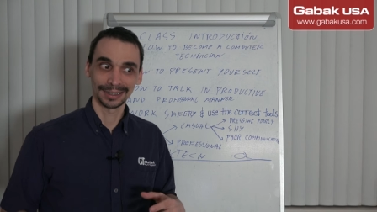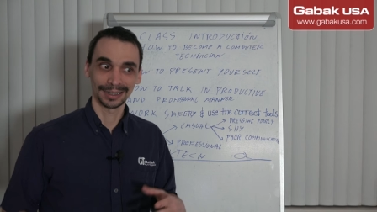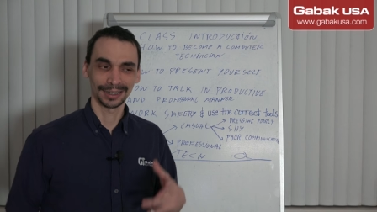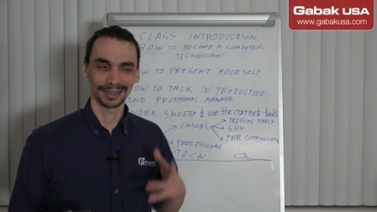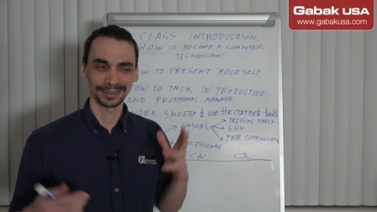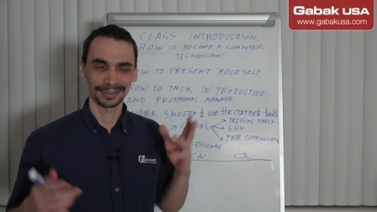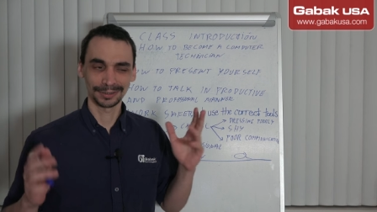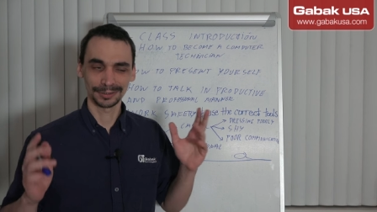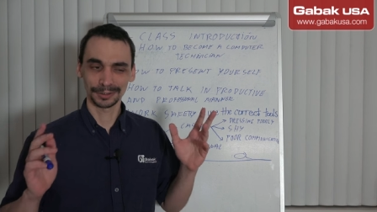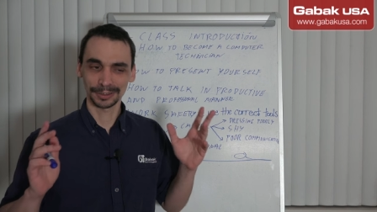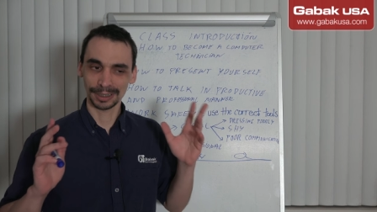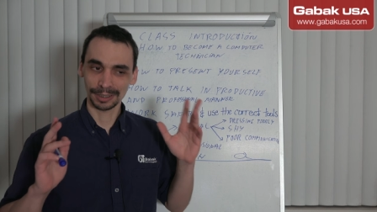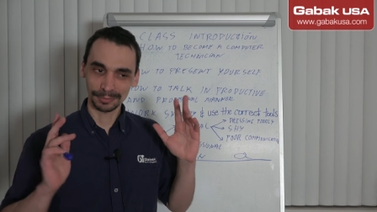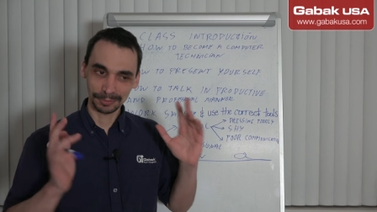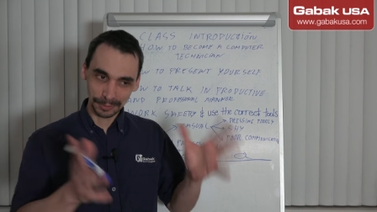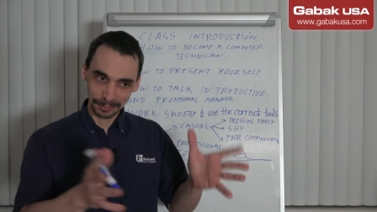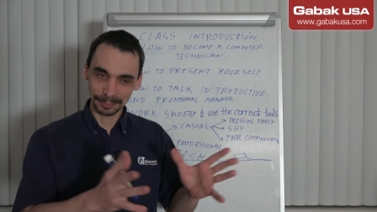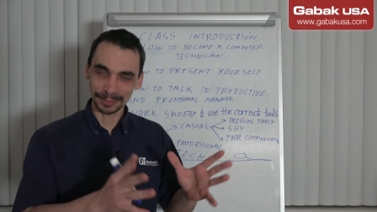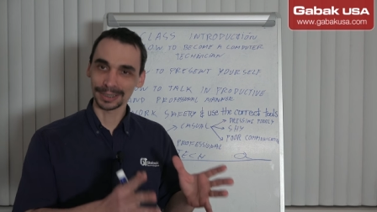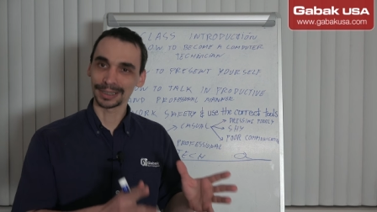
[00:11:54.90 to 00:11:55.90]
and you have
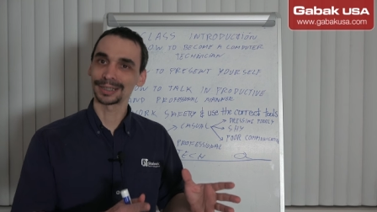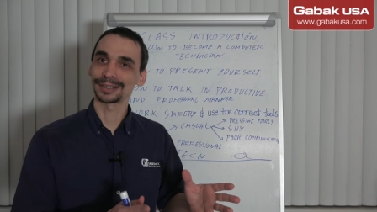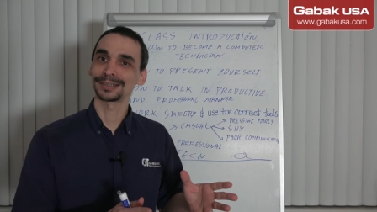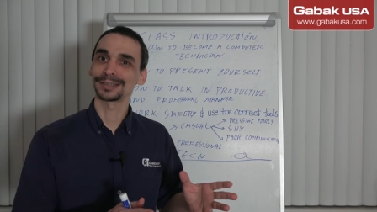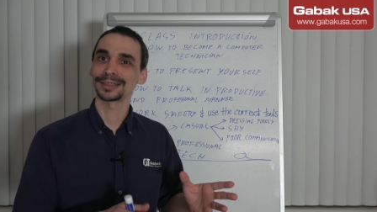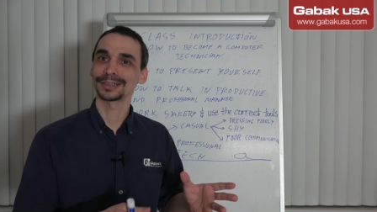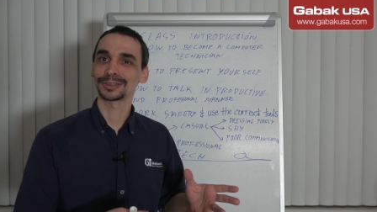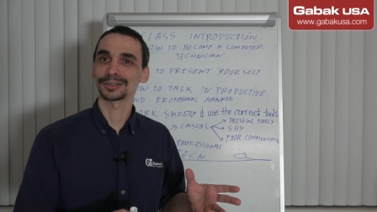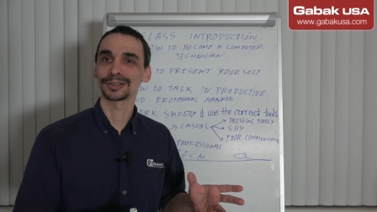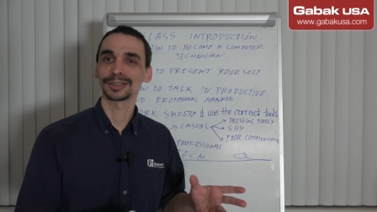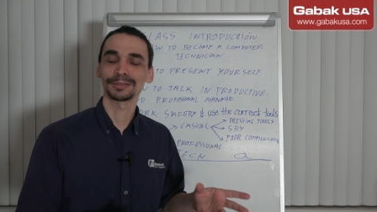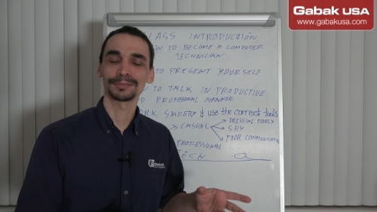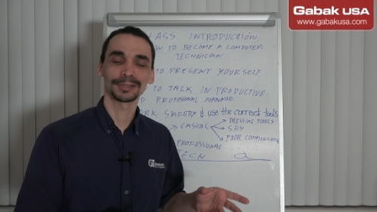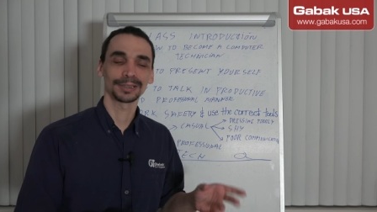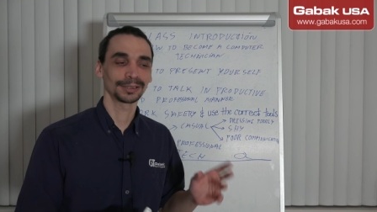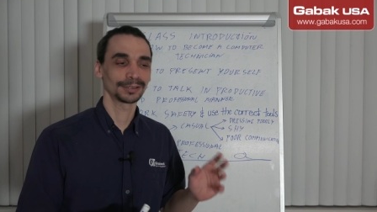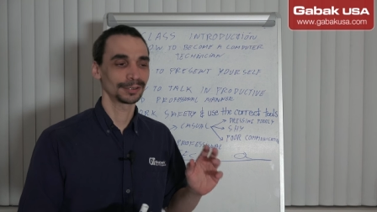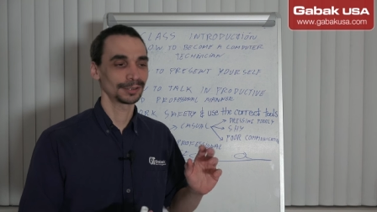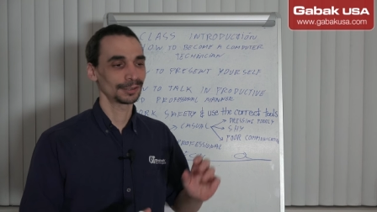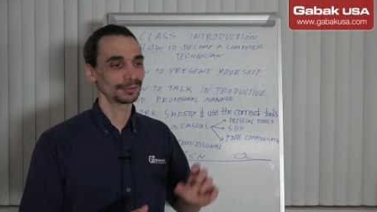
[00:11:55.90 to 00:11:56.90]
to pay attention,
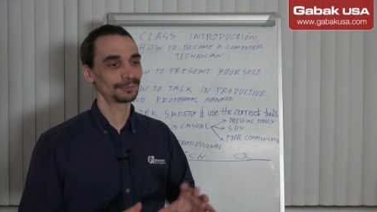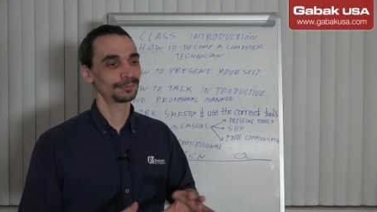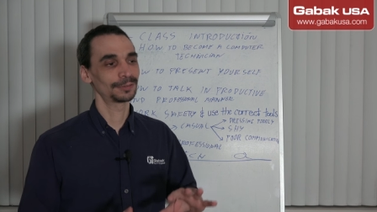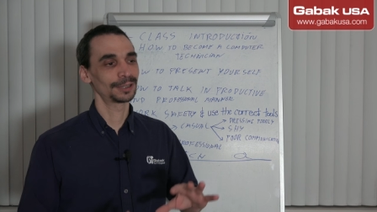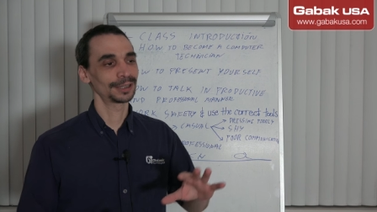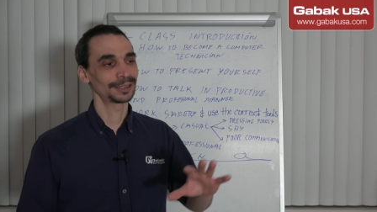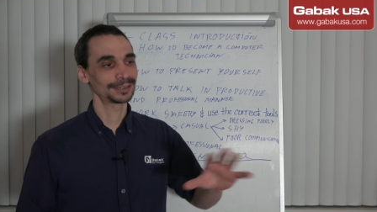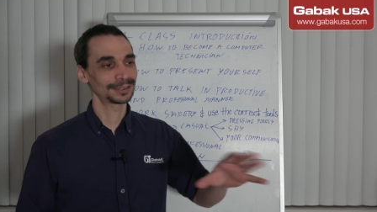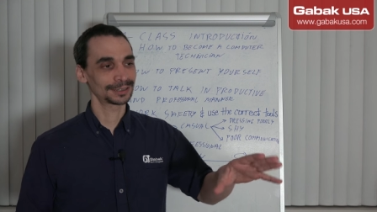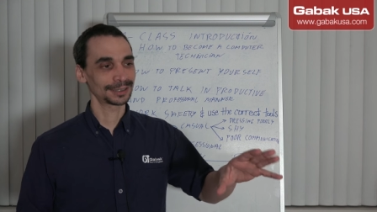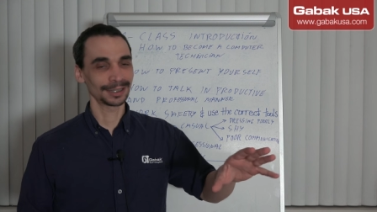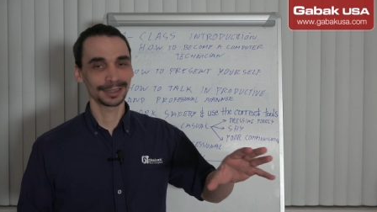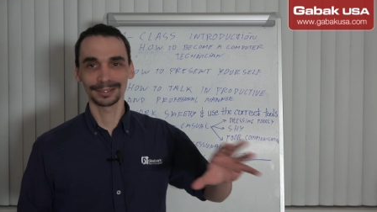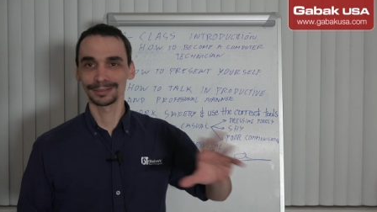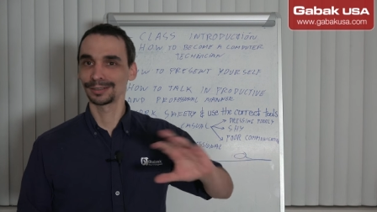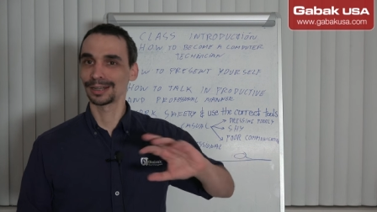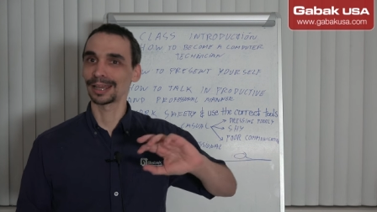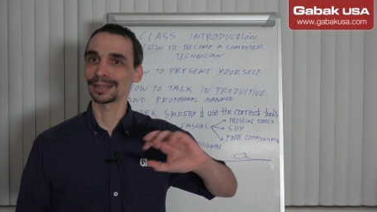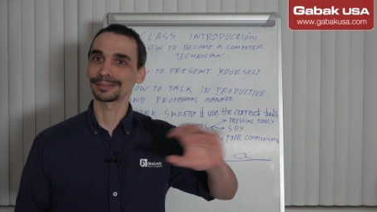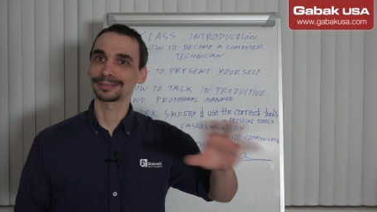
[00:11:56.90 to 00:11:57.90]
even if they say
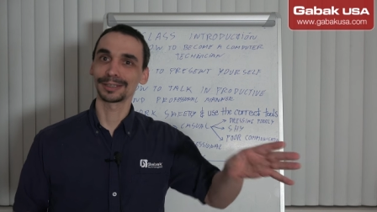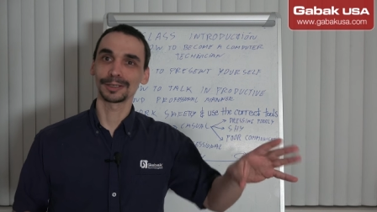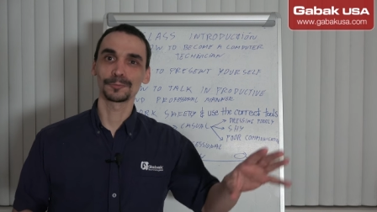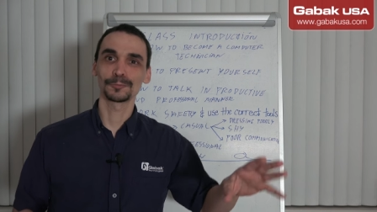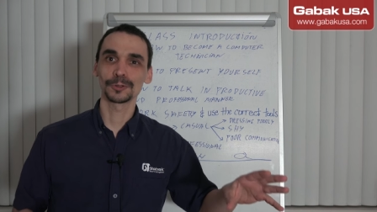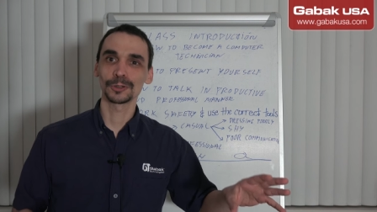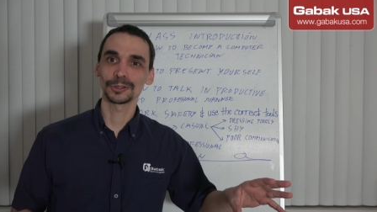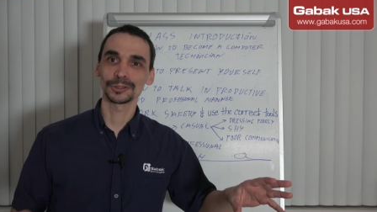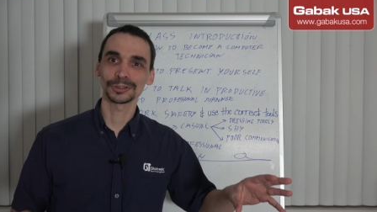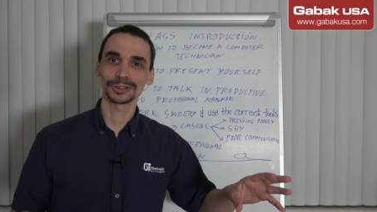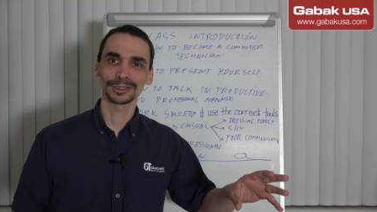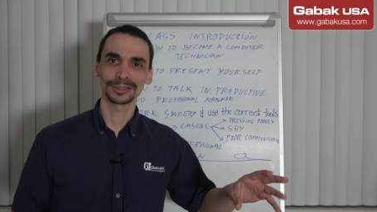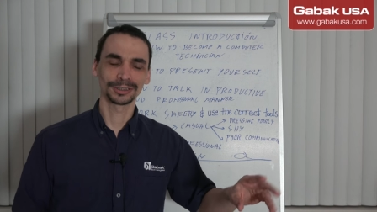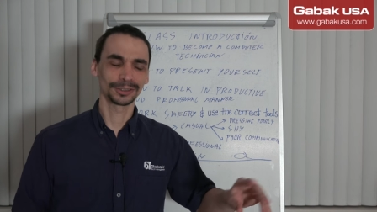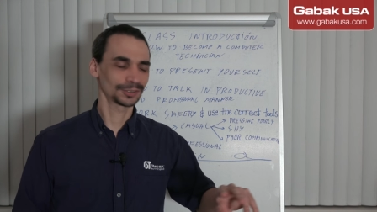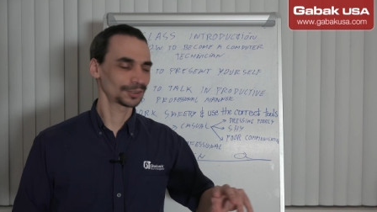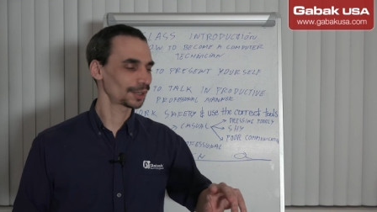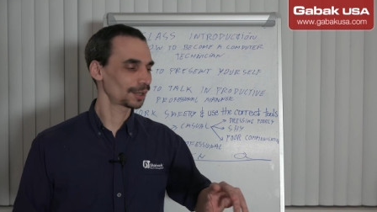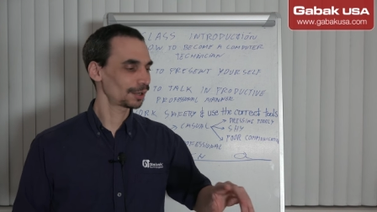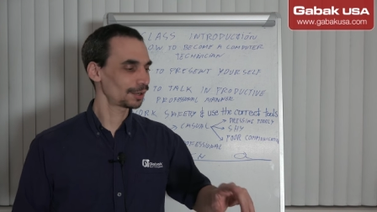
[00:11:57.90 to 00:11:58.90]
like ten words and you
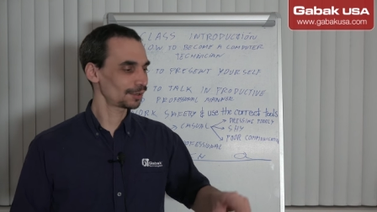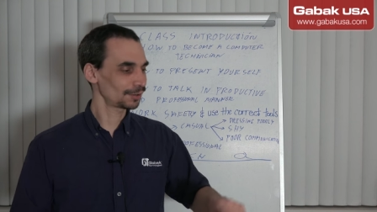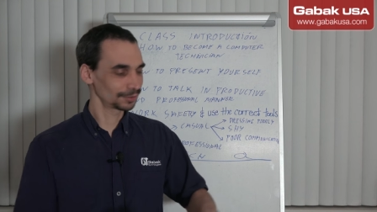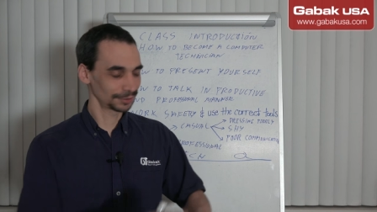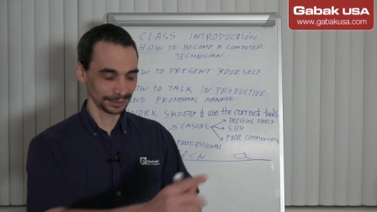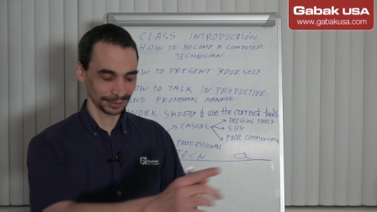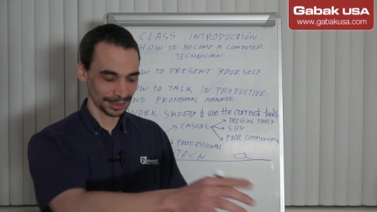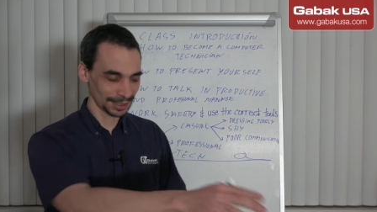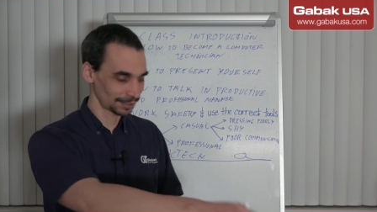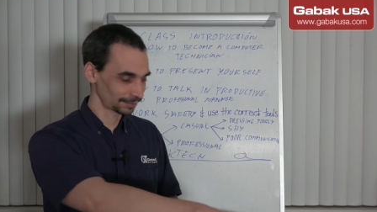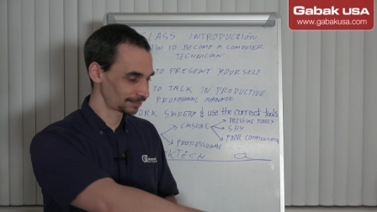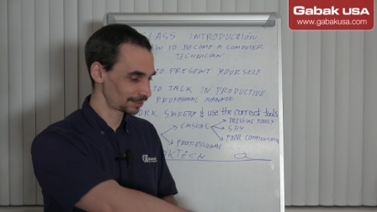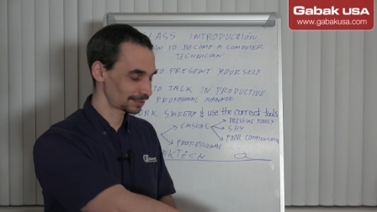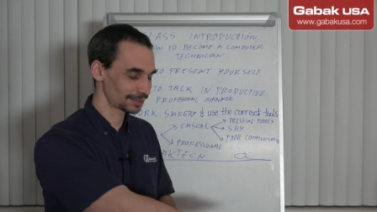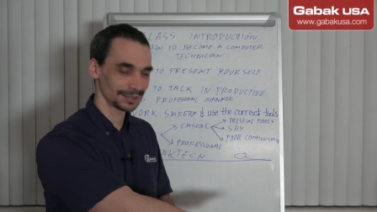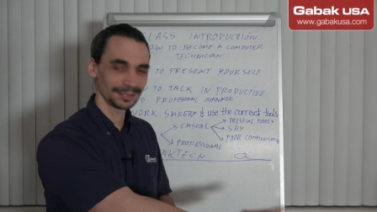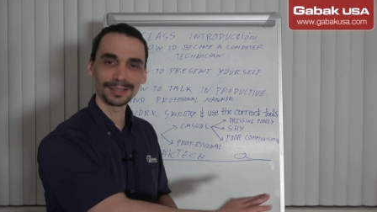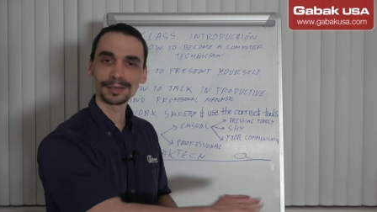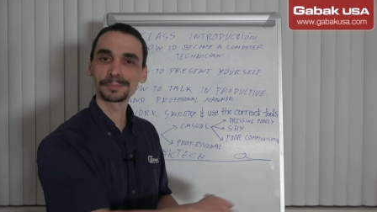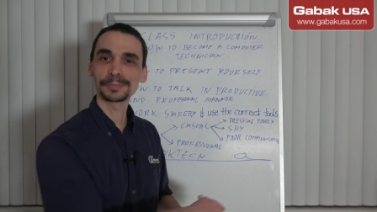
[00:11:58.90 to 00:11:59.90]
say, oh yes, this
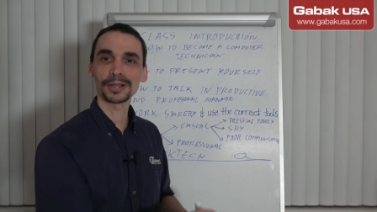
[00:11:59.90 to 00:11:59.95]
is the